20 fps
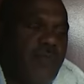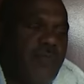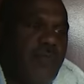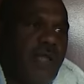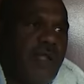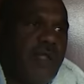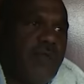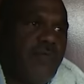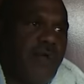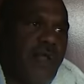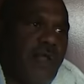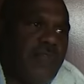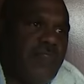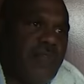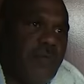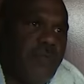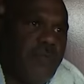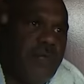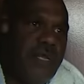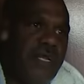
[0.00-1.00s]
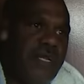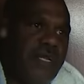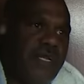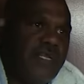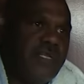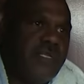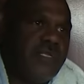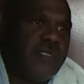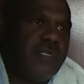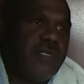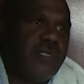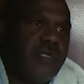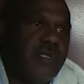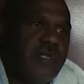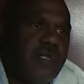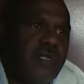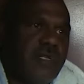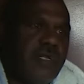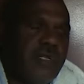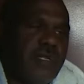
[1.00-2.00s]
They ran the bins
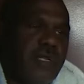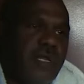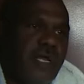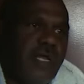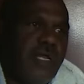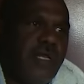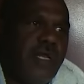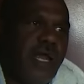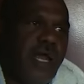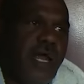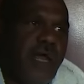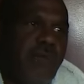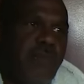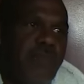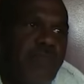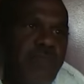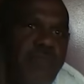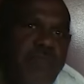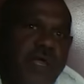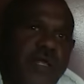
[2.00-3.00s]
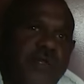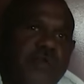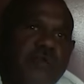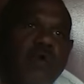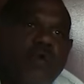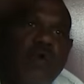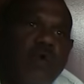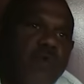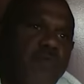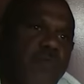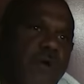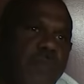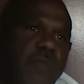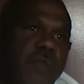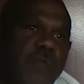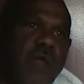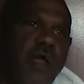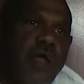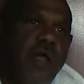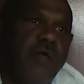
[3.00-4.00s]
and um, they took off up
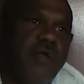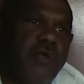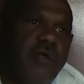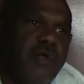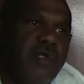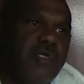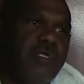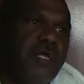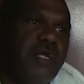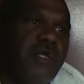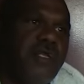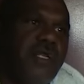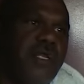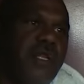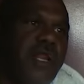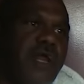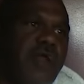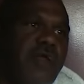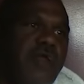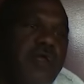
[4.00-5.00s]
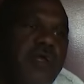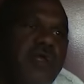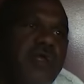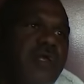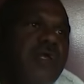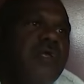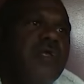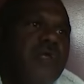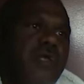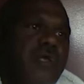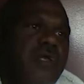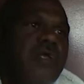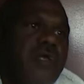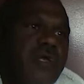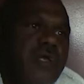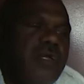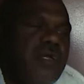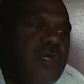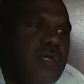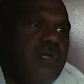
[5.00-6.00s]
the road and I said, you know,
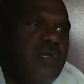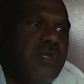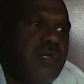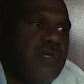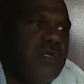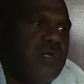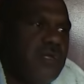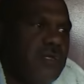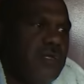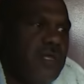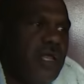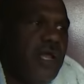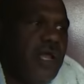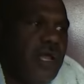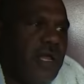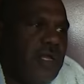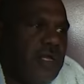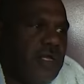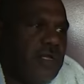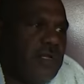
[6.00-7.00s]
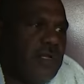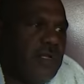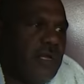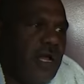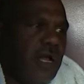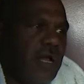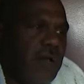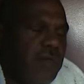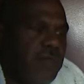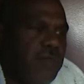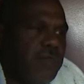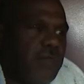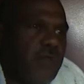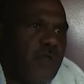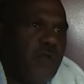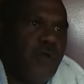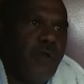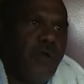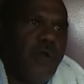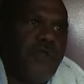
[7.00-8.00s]
yeah, um,
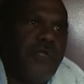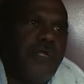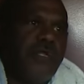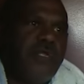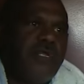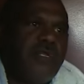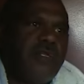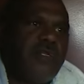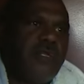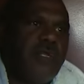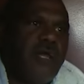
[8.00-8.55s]
good on yous.